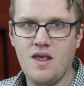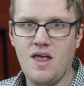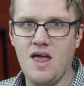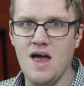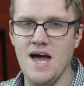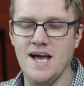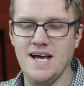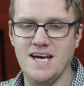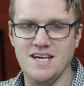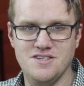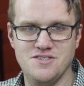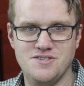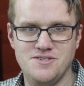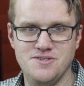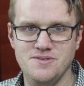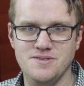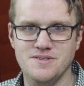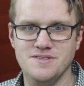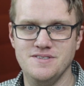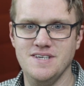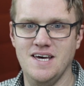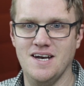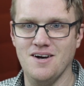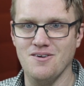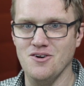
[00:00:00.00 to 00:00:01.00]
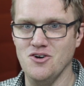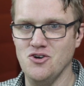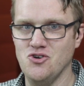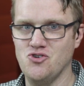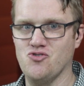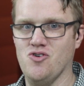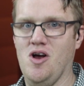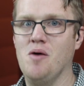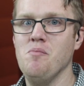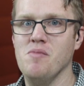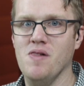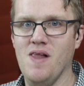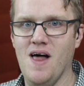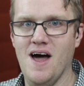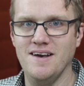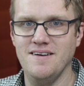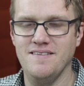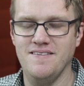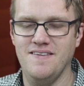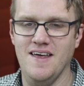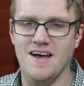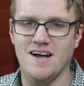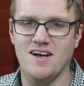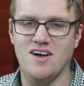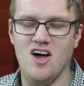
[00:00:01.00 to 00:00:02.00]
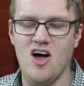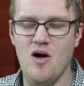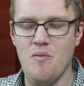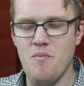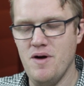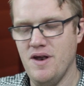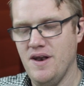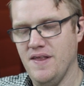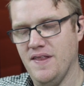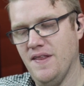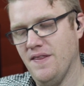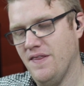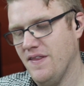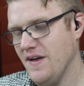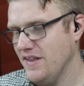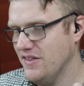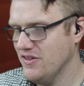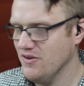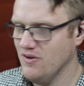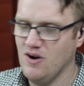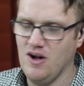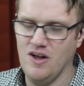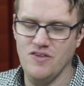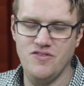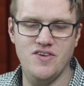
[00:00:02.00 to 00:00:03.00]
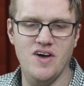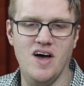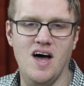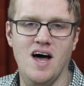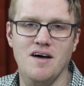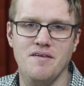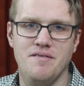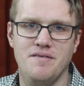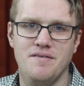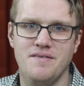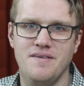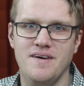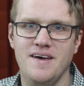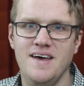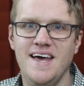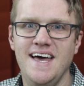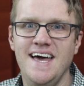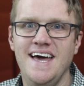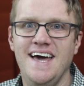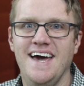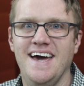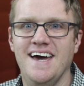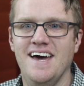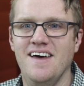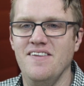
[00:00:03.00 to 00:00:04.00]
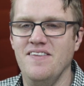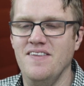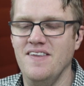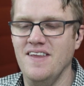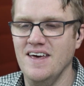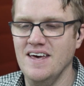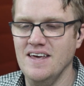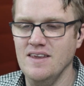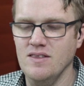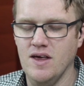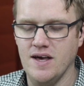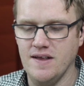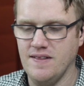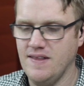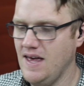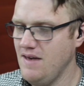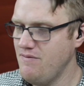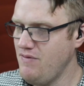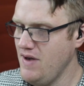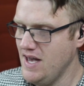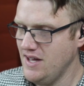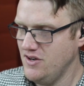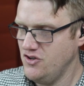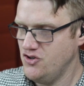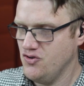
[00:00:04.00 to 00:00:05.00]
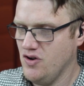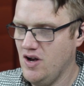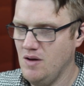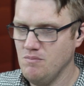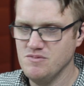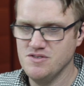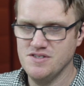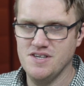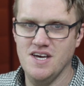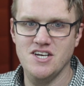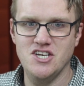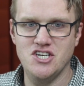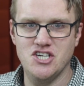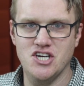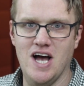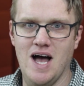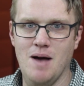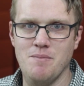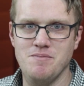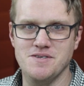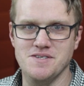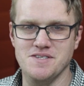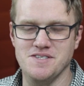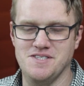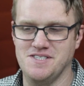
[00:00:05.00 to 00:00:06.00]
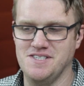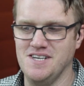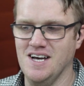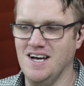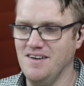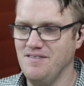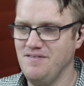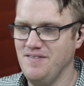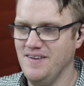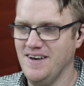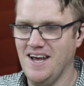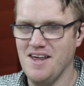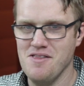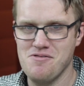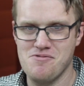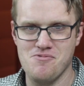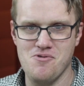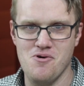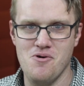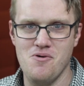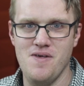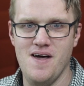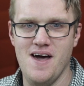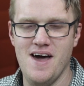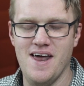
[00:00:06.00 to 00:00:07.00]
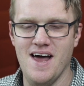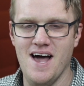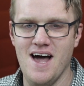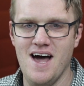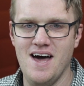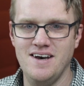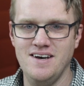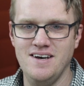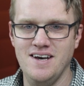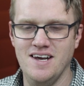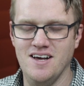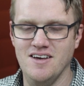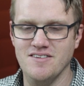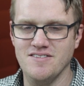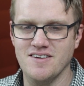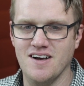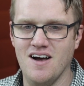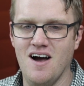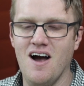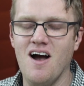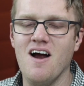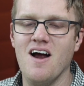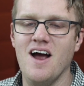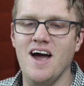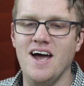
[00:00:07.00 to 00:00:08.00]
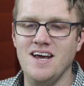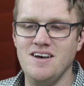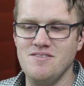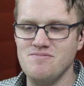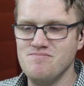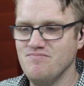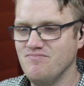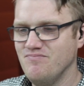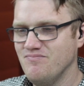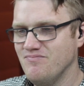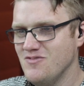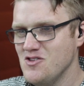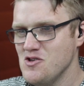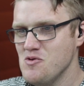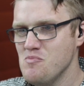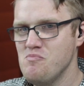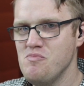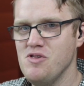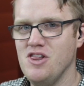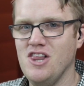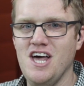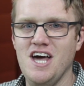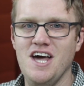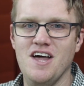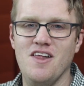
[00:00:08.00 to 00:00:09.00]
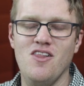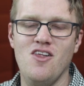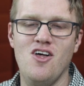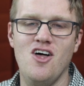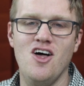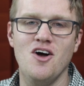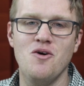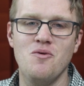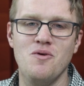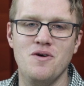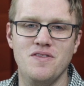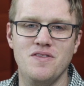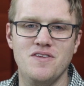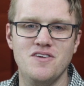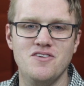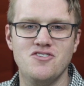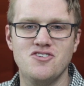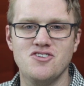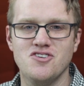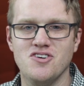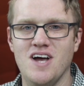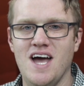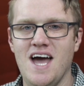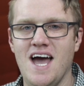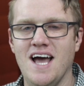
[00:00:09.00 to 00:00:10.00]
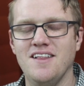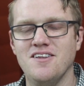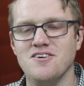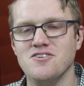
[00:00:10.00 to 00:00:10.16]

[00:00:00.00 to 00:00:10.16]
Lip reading: I get students that are in drumline that come in and think they're all tough. And then like they've had drum set chops and stuff, and I throw that on and I was like, all right, play along with this track.